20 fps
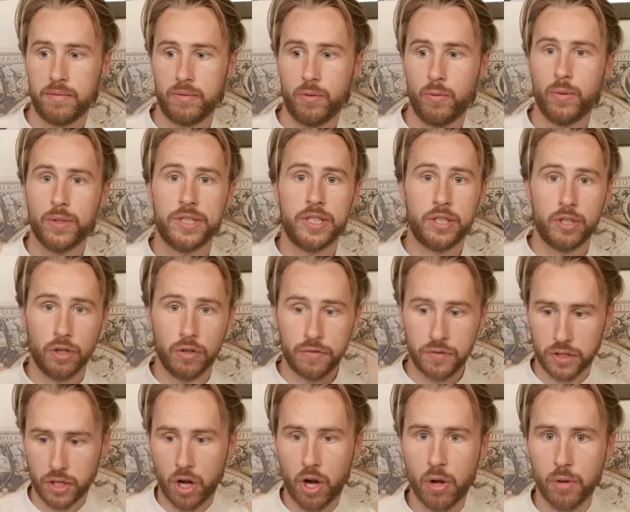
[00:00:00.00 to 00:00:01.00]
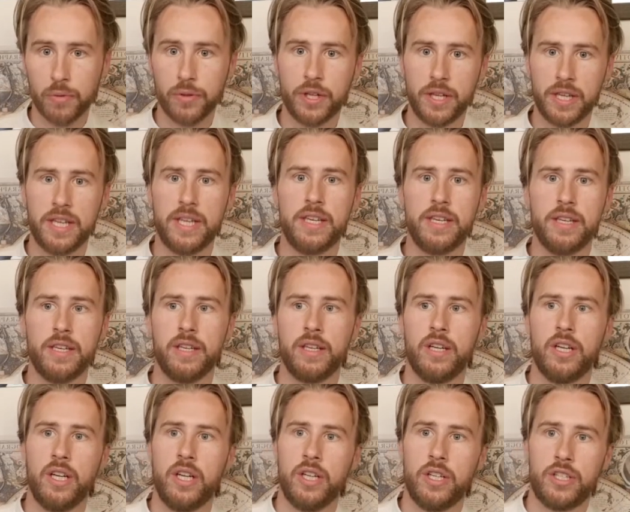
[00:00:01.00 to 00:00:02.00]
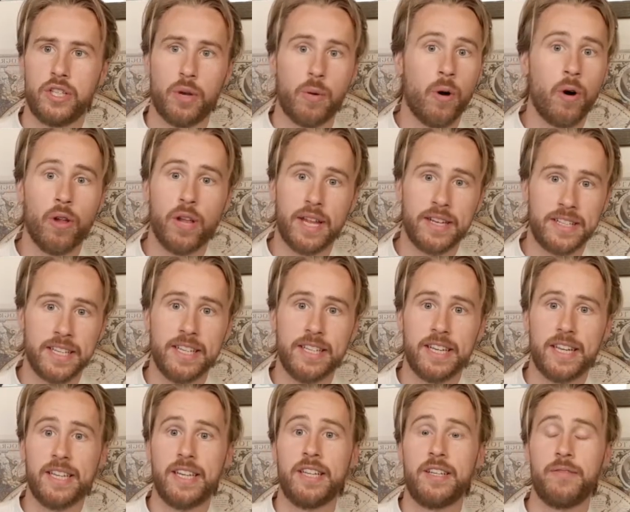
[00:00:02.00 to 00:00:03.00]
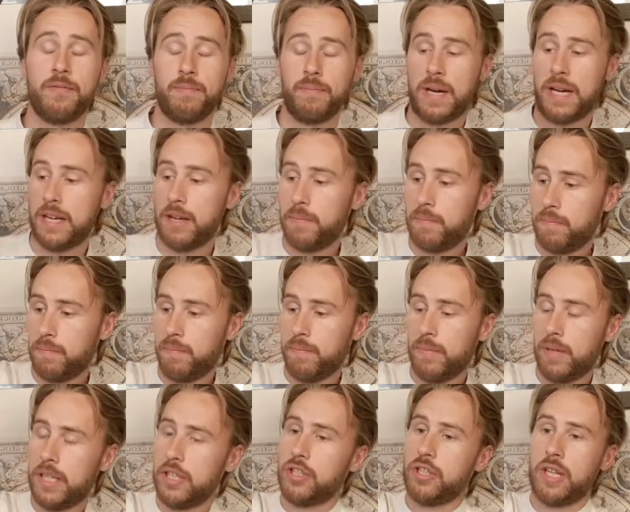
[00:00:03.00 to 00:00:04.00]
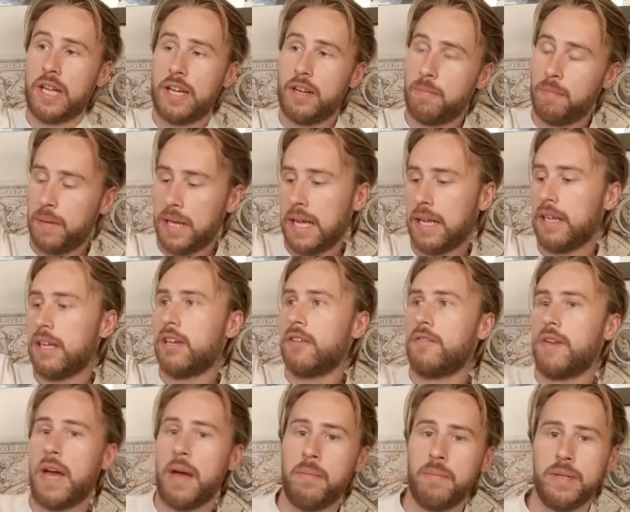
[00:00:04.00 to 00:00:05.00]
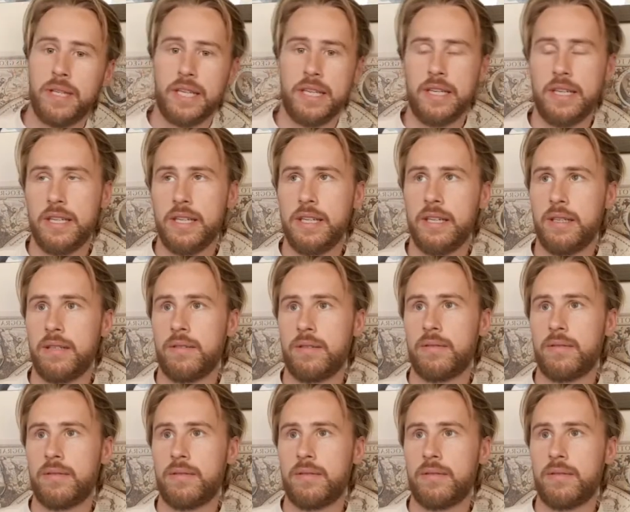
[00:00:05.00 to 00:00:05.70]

was enough to hold the heat. So all I did, I literally had a plank of MDF,